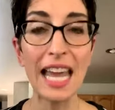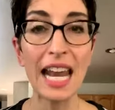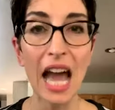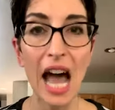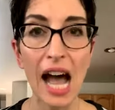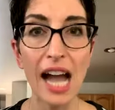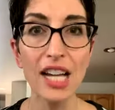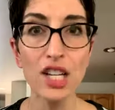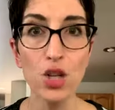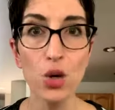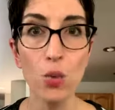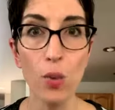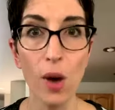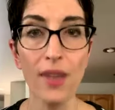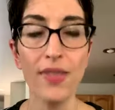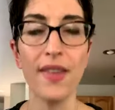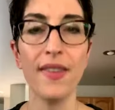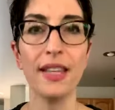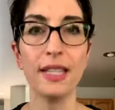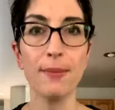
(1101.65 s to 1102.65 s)
And I don't
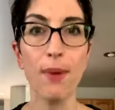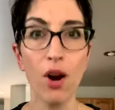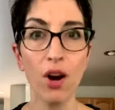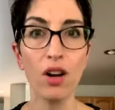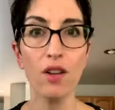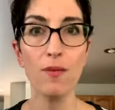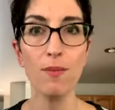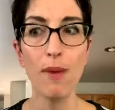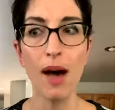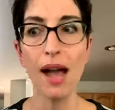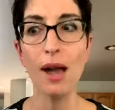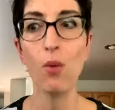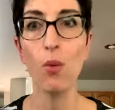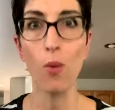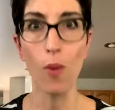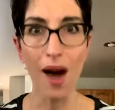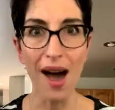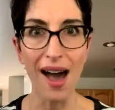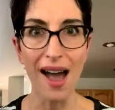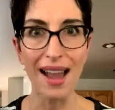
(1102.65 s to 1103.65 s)
want that. That's part of my
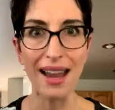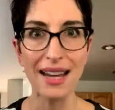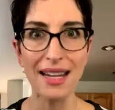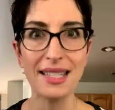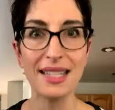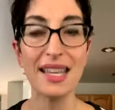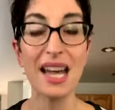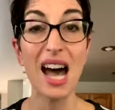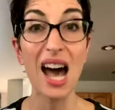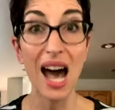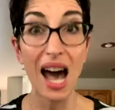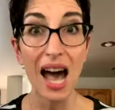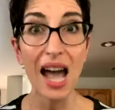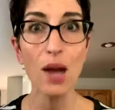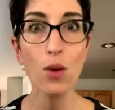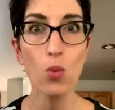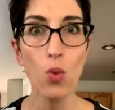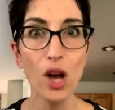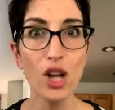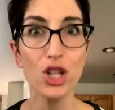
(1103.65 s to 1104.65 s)
why, is that
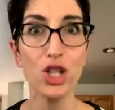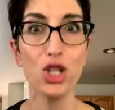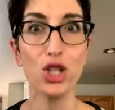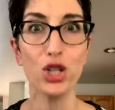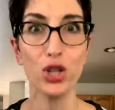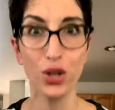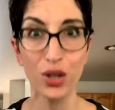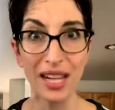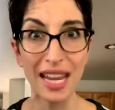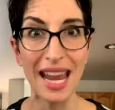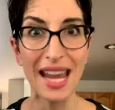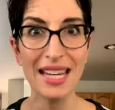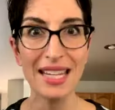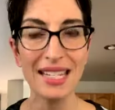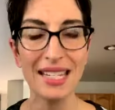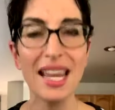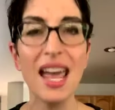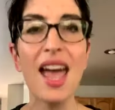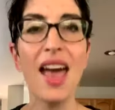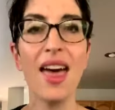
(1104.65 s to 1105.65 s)
I want to
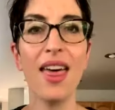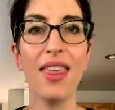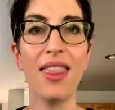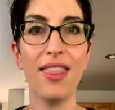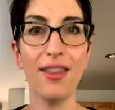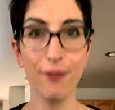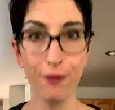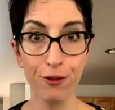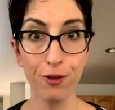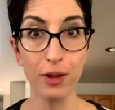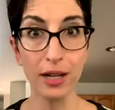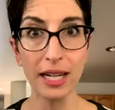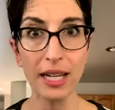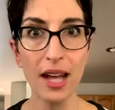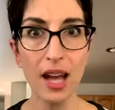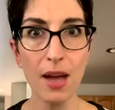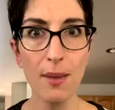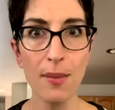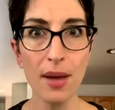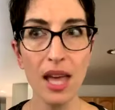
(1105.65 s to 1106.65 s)
create the
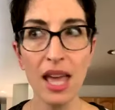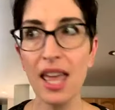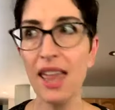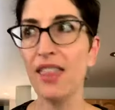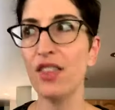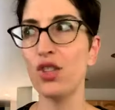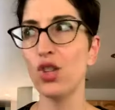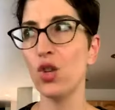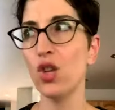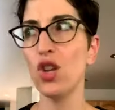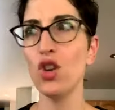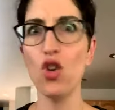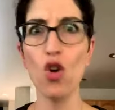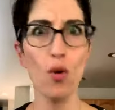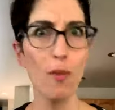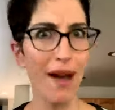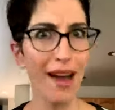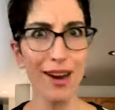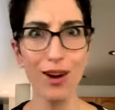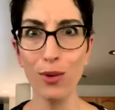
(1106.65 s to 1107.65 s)
freedom so that
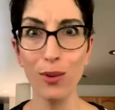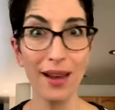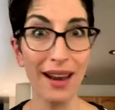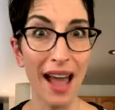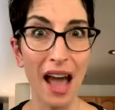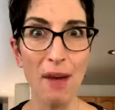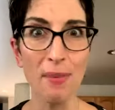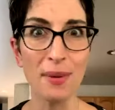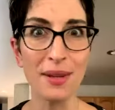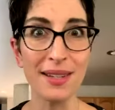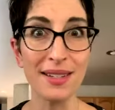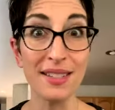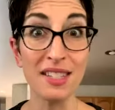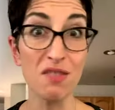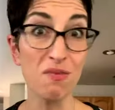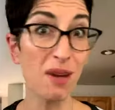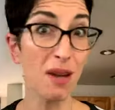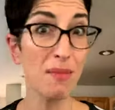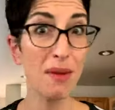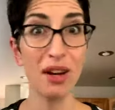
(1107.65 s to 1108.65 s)
no matter what happens,
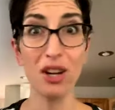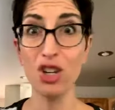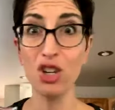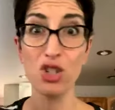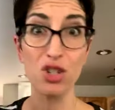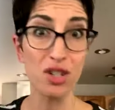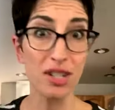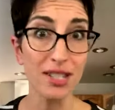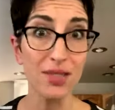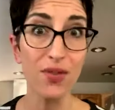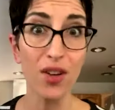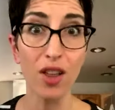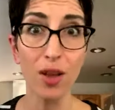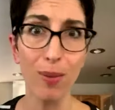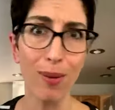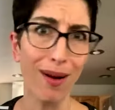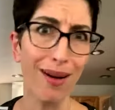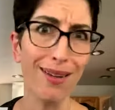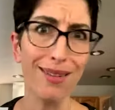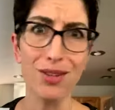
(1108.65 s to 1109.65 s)
if my marriage does fall
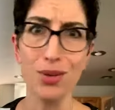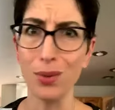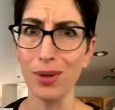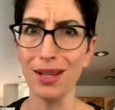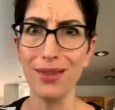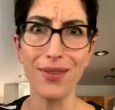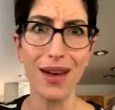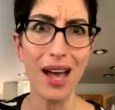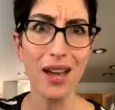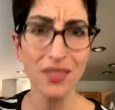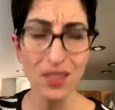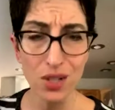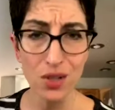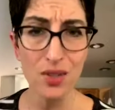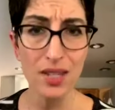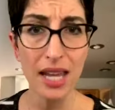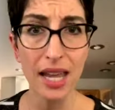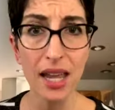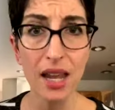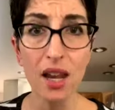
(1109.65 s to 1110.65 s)
apart 25
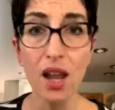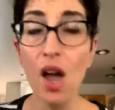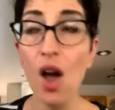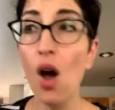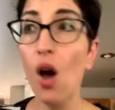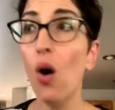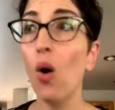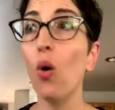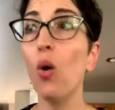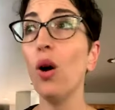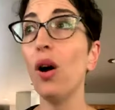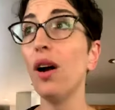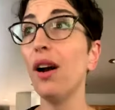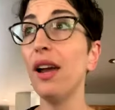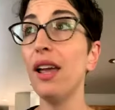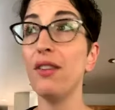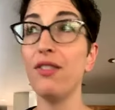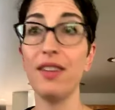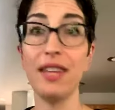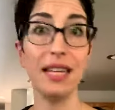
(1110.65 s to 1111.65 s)
years in, or
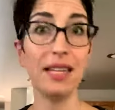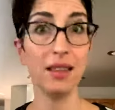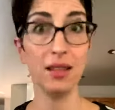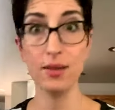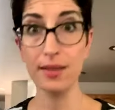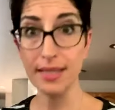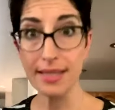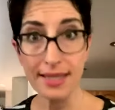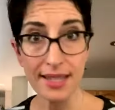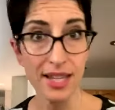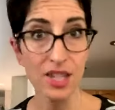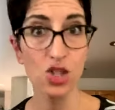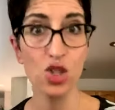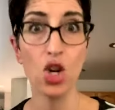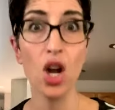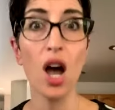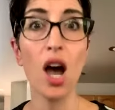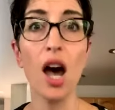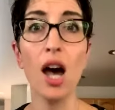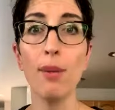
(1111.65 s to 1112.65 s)
if he loses his
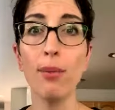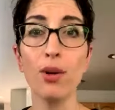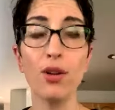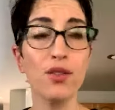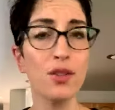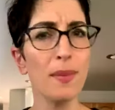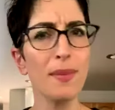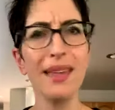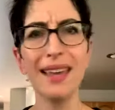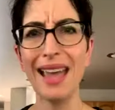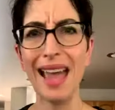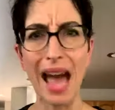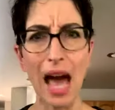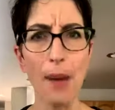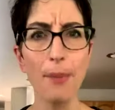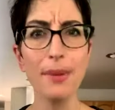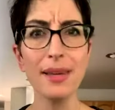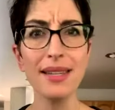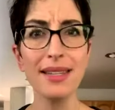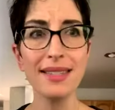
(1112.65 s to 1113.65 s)
job or something
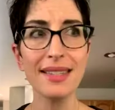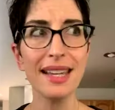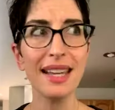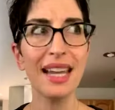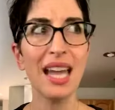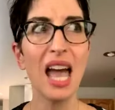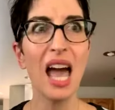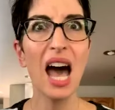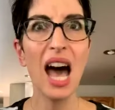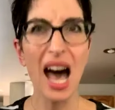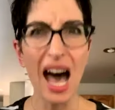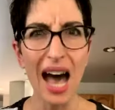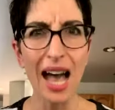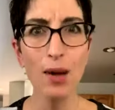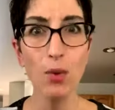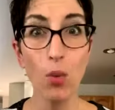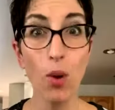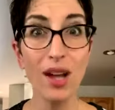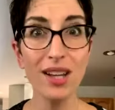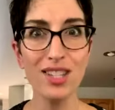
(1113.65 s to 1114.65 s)
happens, like
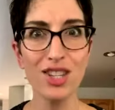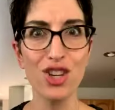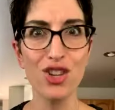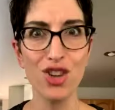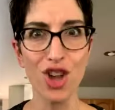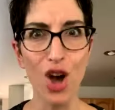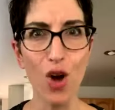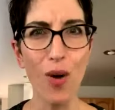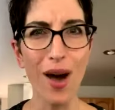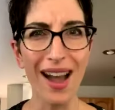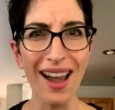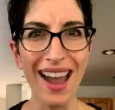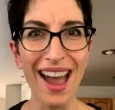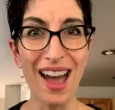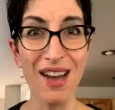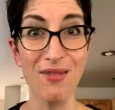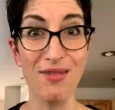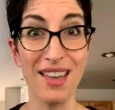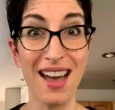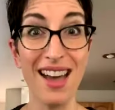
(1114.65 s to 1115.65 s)
I want to know I
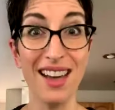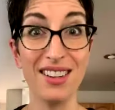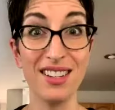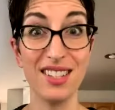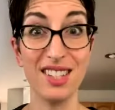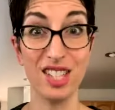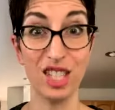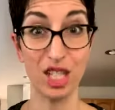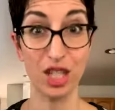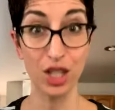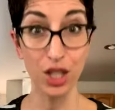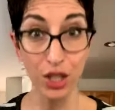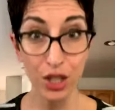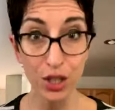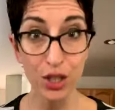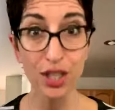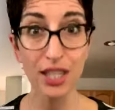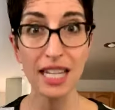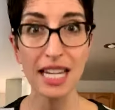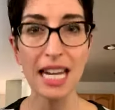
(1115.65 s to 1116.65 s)
have that
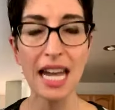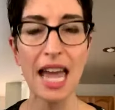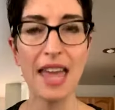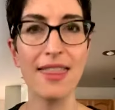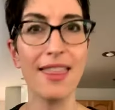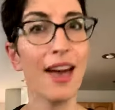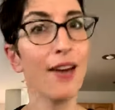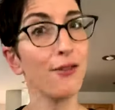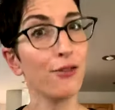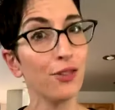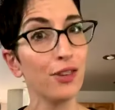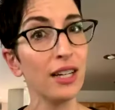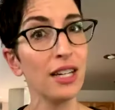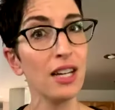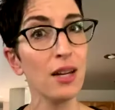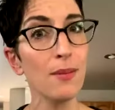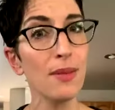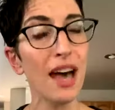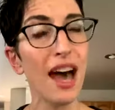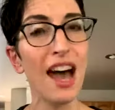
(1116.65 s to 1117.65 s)
security and that
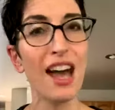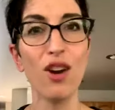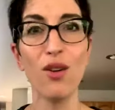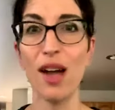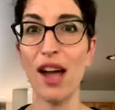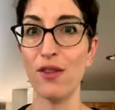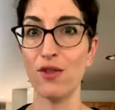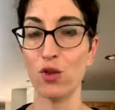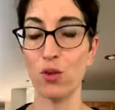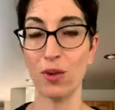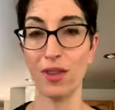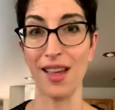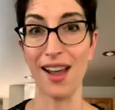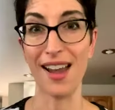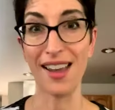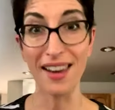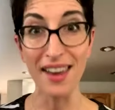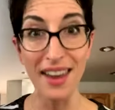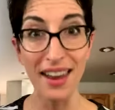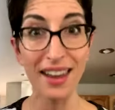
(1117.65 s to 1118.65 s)
freedom that I don't have to
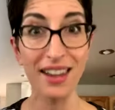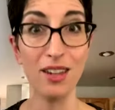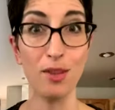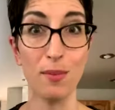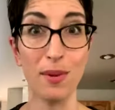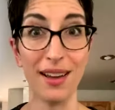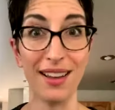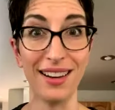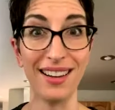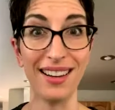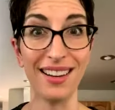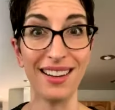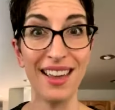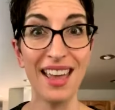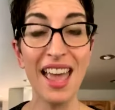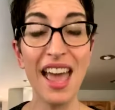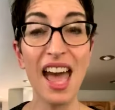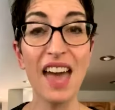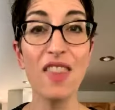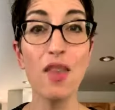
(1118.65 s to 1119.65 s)
rely on anybody,
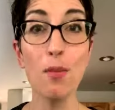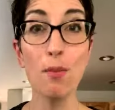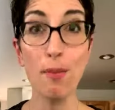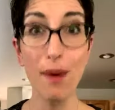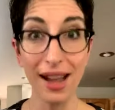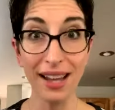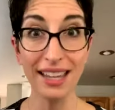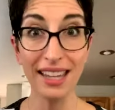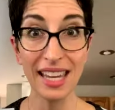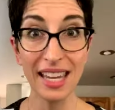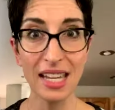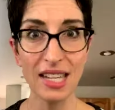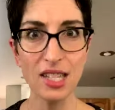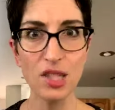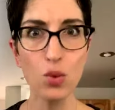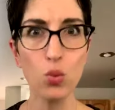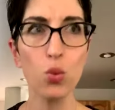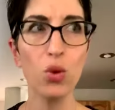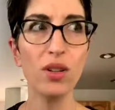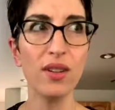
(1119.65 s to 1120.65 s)
and that my
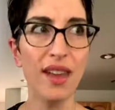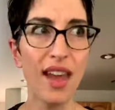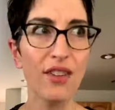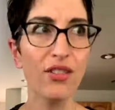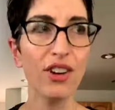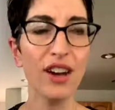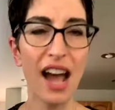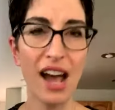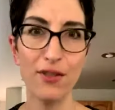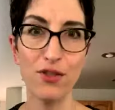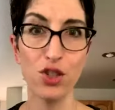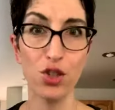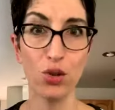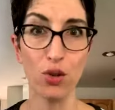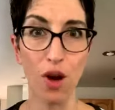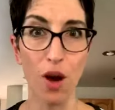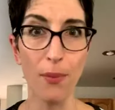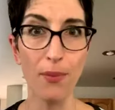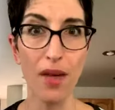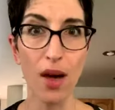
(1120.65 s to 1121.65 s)
kids will never have to
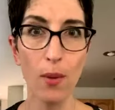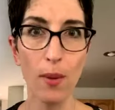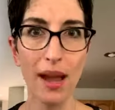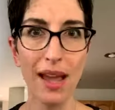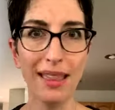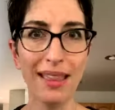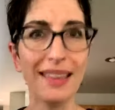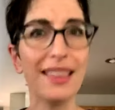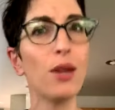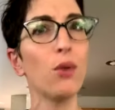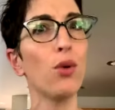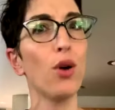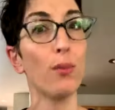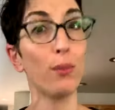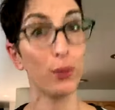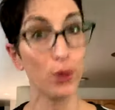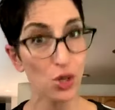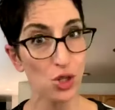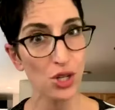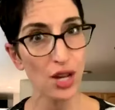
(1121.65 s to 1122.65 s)
grow up that way. Like, they will
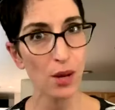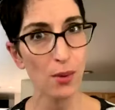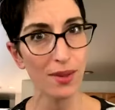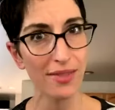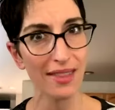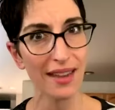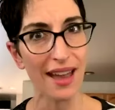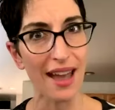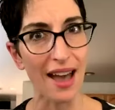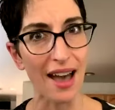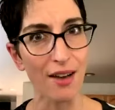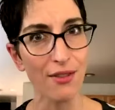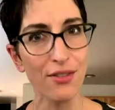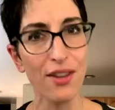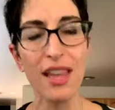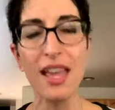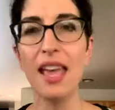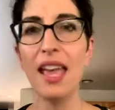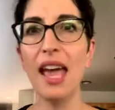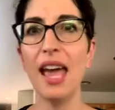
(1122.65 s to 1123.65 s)
appreciate what they
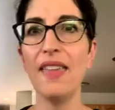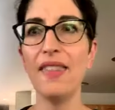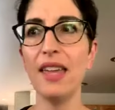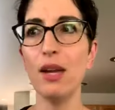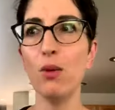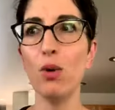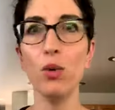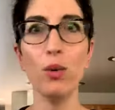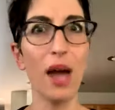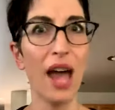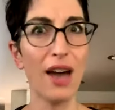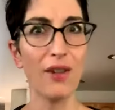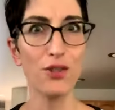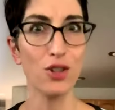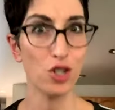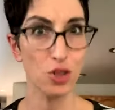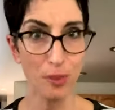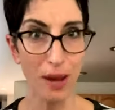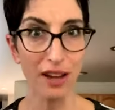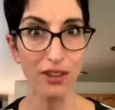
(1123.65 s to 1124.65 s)
have and they will have
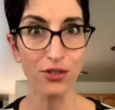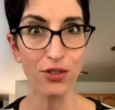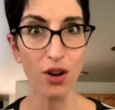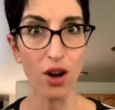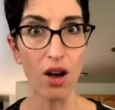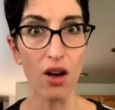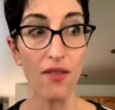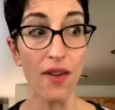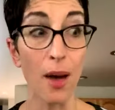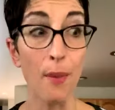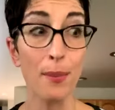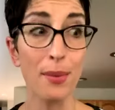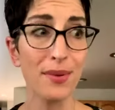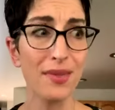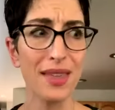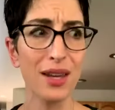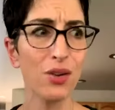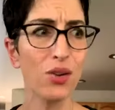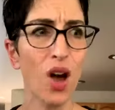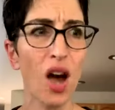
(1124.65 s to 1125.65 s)
respect for all that, but
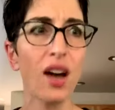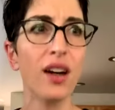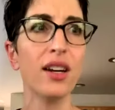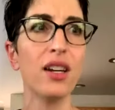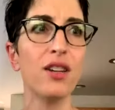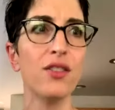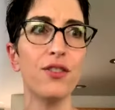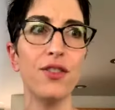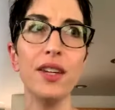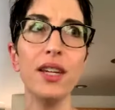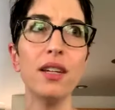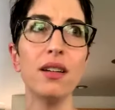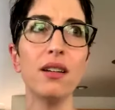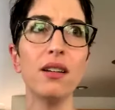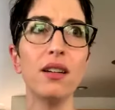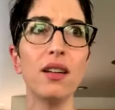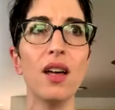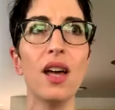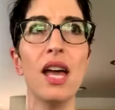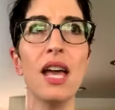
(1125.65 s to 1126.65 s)
they're not going to
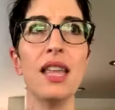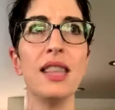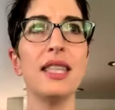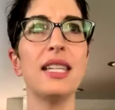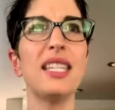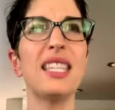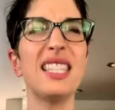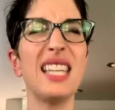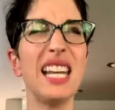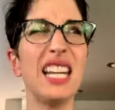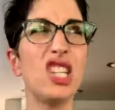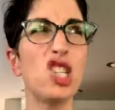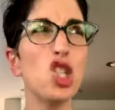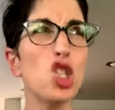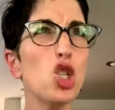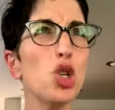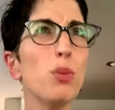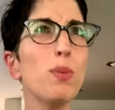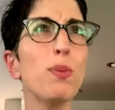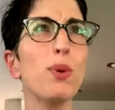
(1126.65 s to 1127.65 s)
feel this like
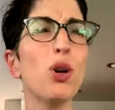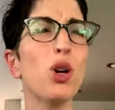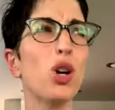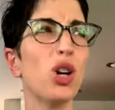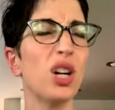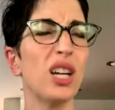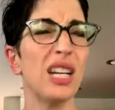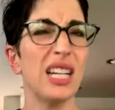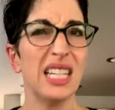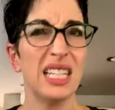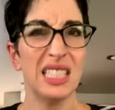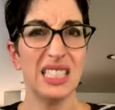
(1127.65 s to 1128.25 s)
super,